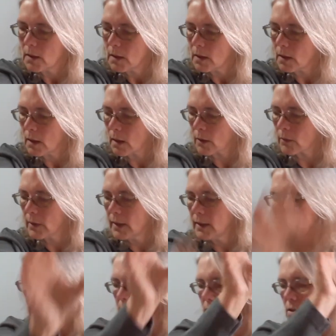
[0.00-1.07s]
All
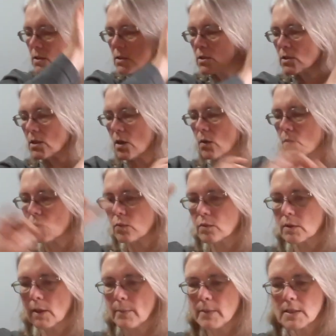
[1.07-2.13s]
right, so
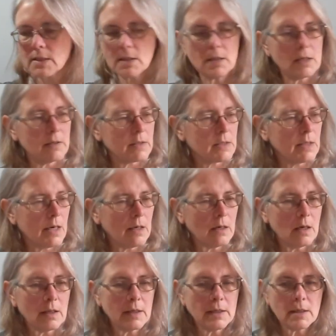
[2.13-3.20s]
let me see. Is that
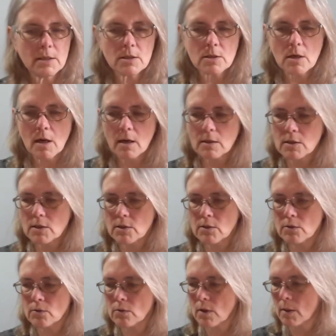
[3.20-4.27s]
all I need to talk to
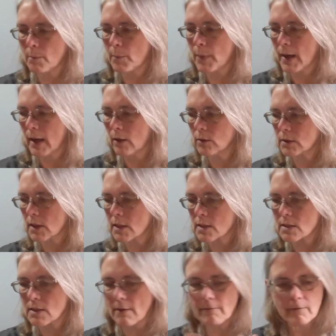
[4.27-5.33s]
you about,
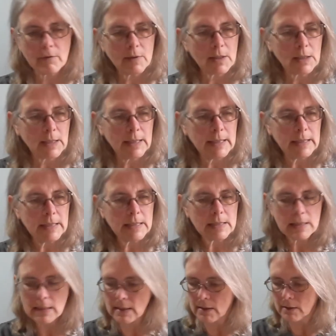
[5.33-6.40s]
except for the
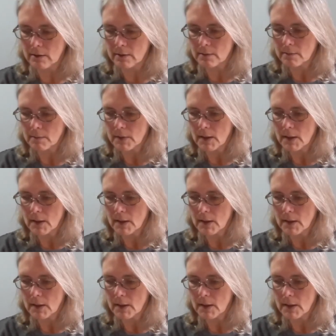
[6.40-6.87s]
ladies here?